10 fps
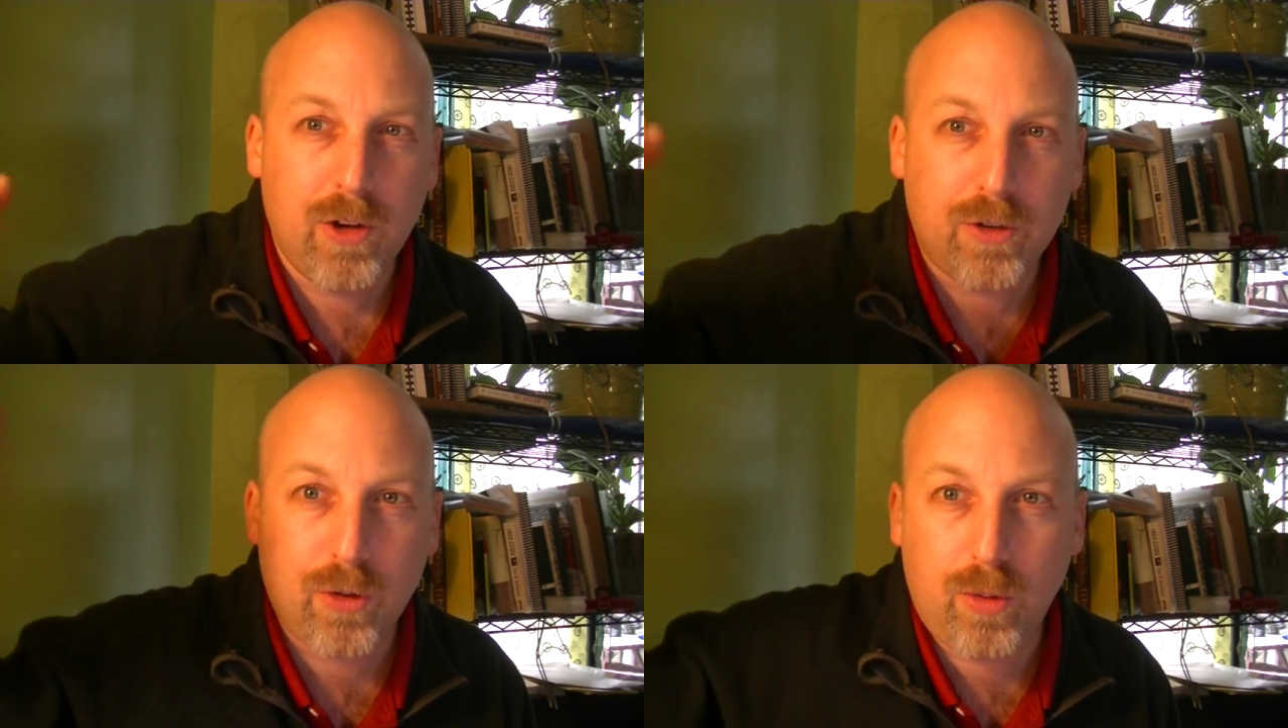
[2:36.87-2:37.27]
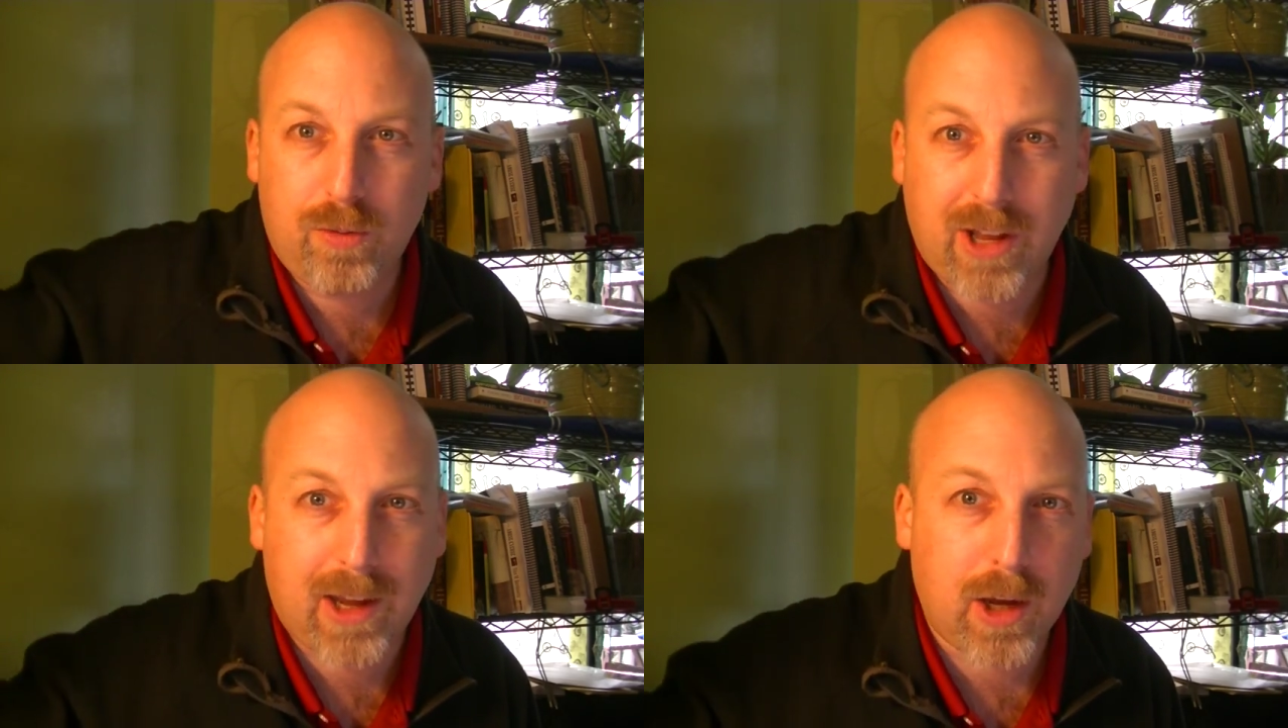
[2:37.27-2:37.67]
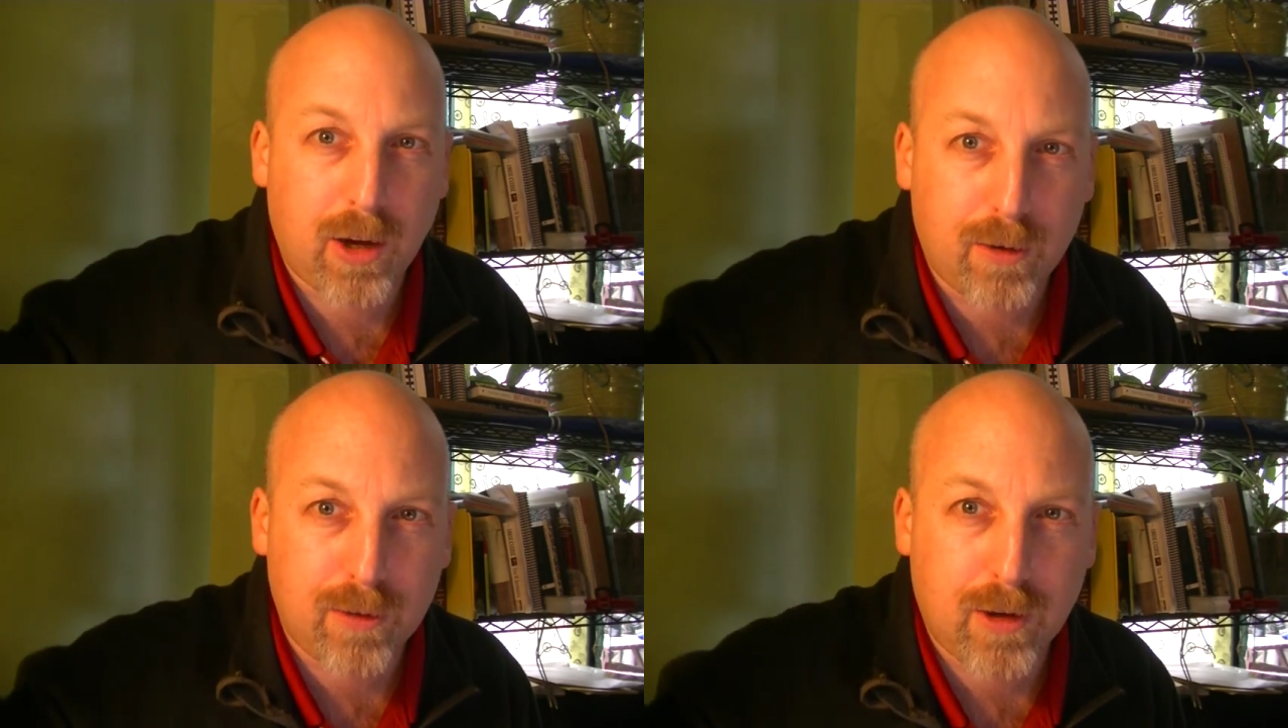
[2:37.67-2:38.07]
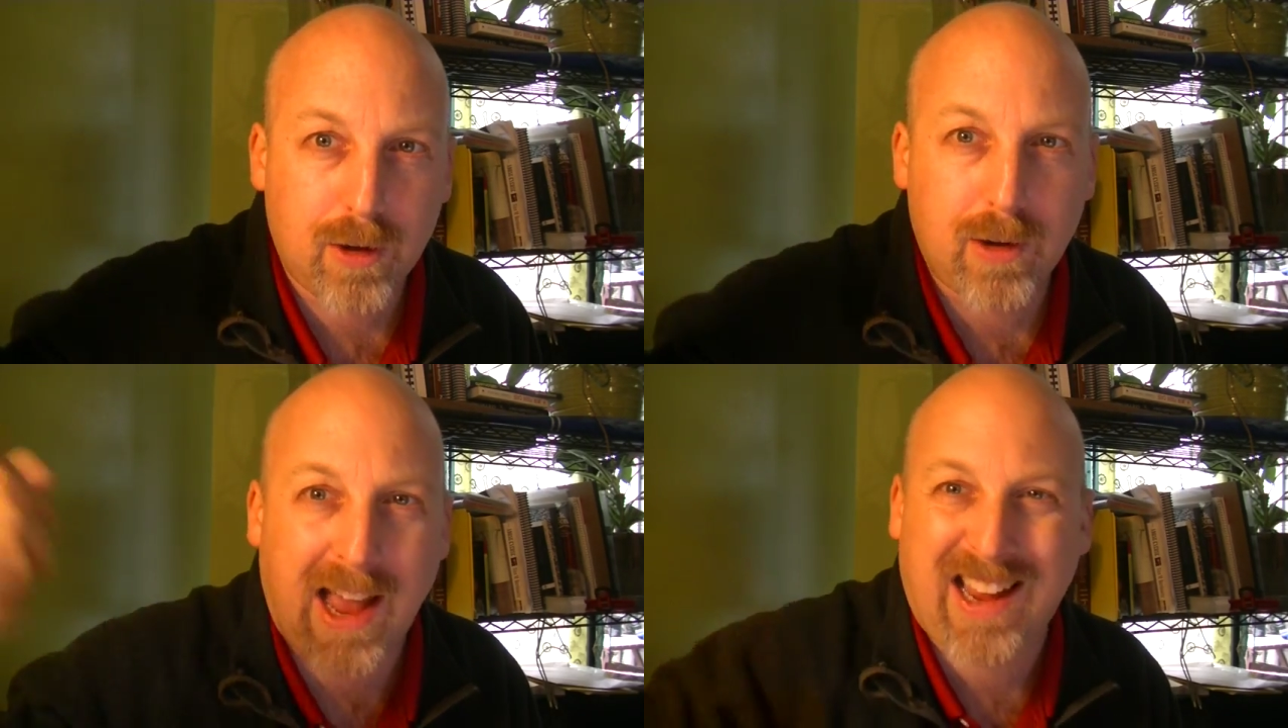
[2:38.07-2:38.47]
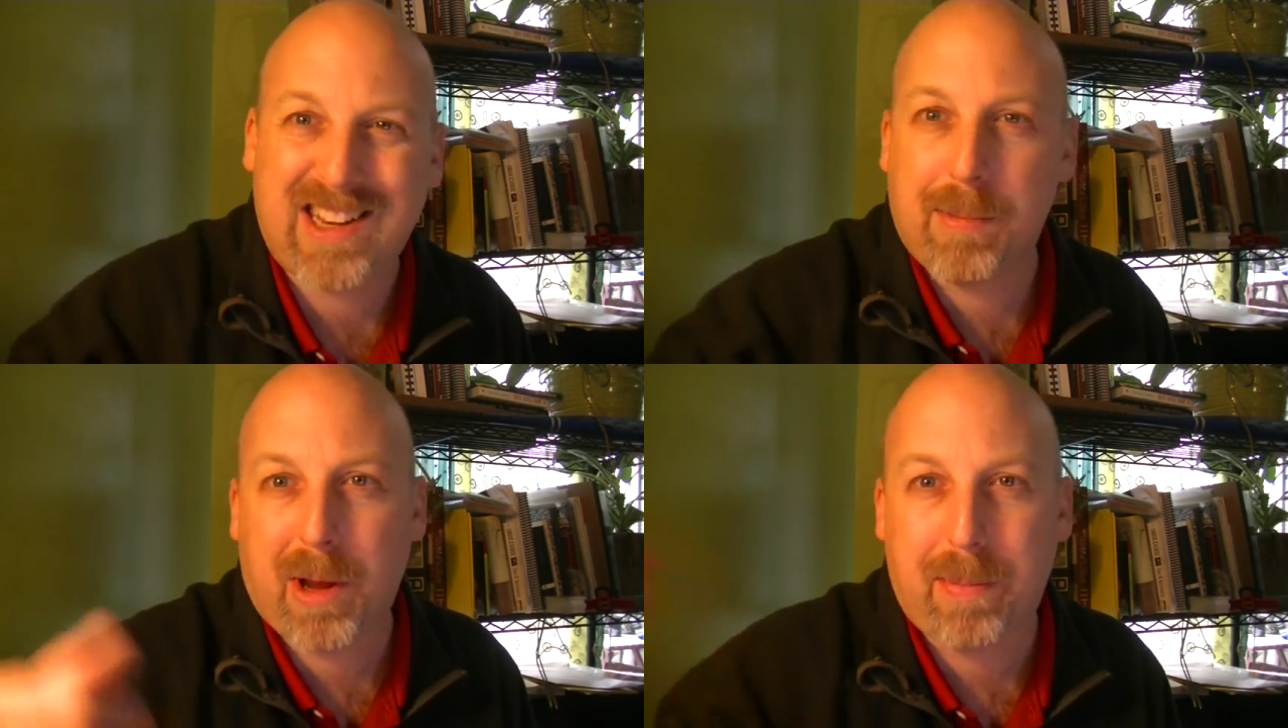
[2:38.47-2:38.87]
to take a
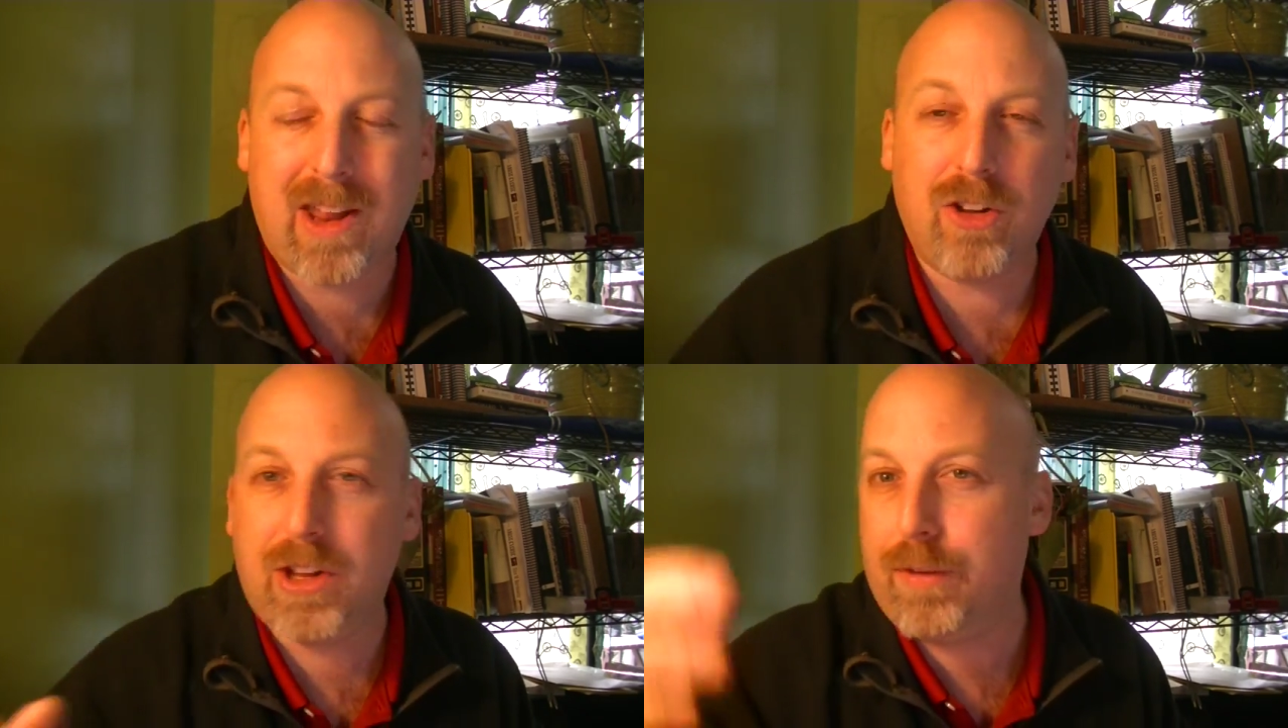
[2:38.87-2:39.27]
academic penalty